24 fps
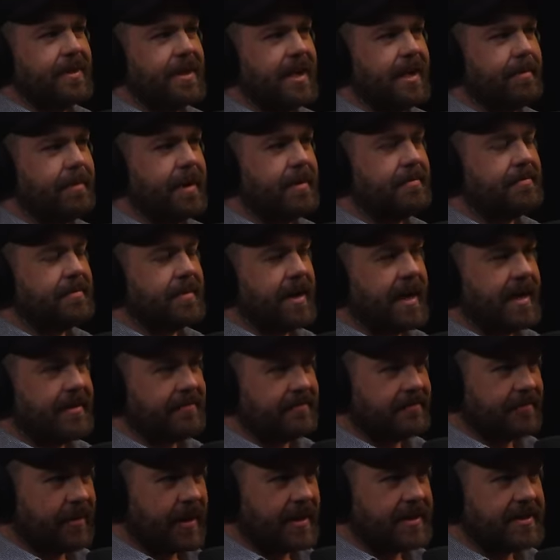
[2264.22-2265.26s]
yeah. My, my, I have
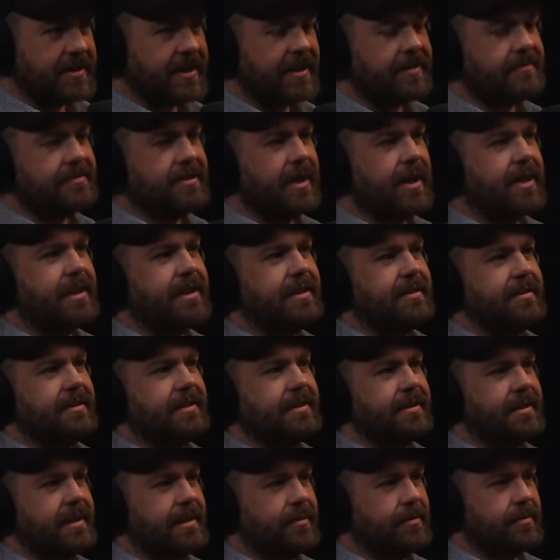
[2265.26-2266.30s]
friends that have done it
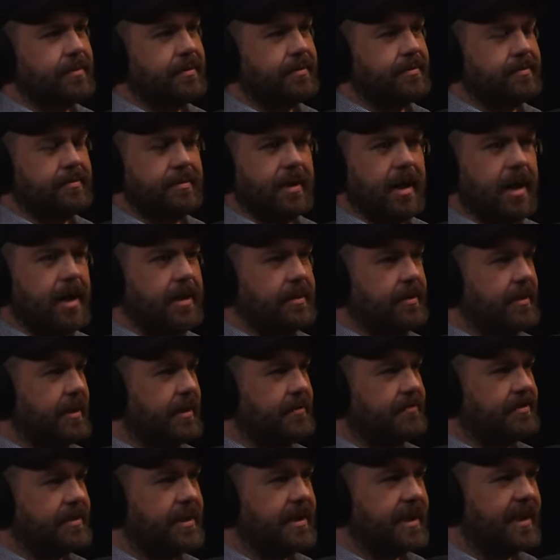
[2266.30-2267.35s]
and they were uh,
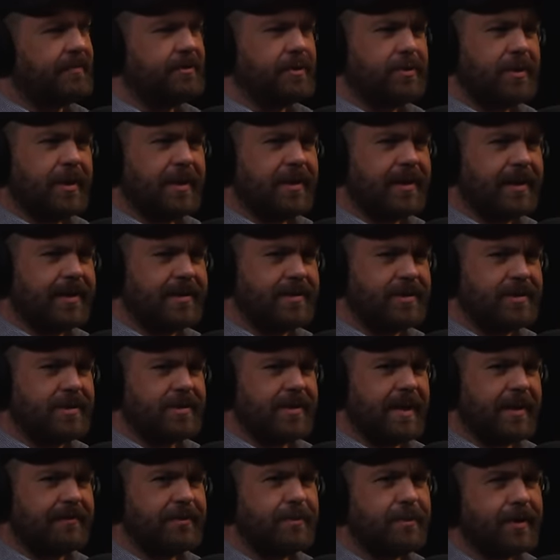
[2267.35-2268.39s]
loved it. Have you done? Uh,
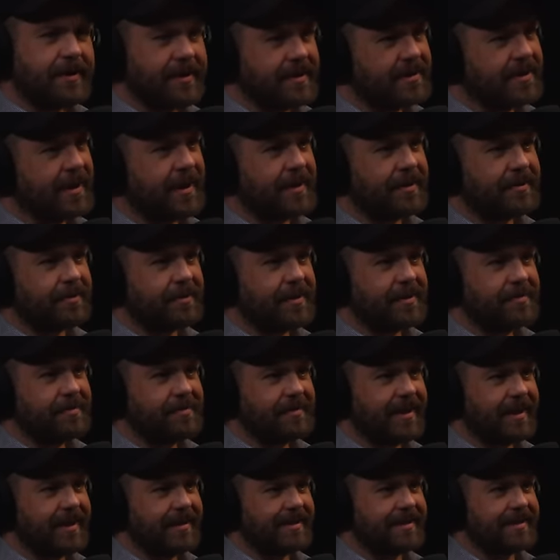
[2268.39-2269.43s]
have you done the doc room
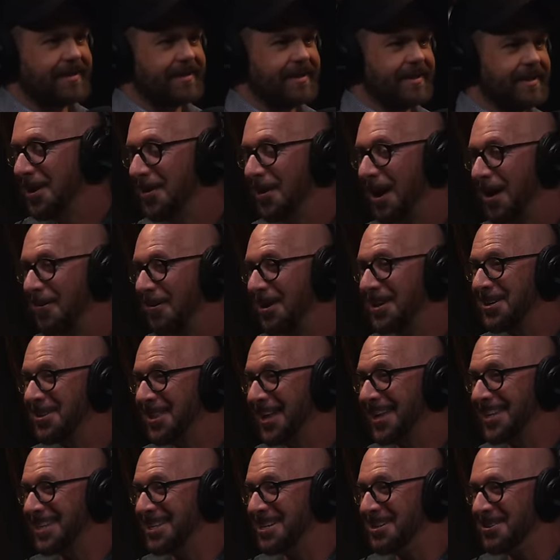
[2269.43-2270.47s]
like the? No, I want to do
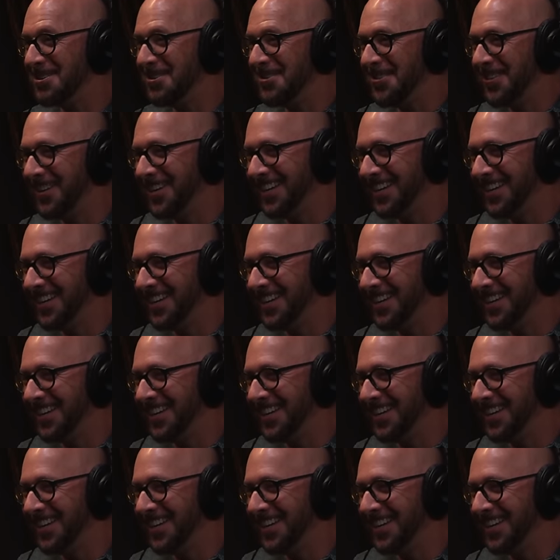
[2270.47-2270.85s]
that too. Yeah,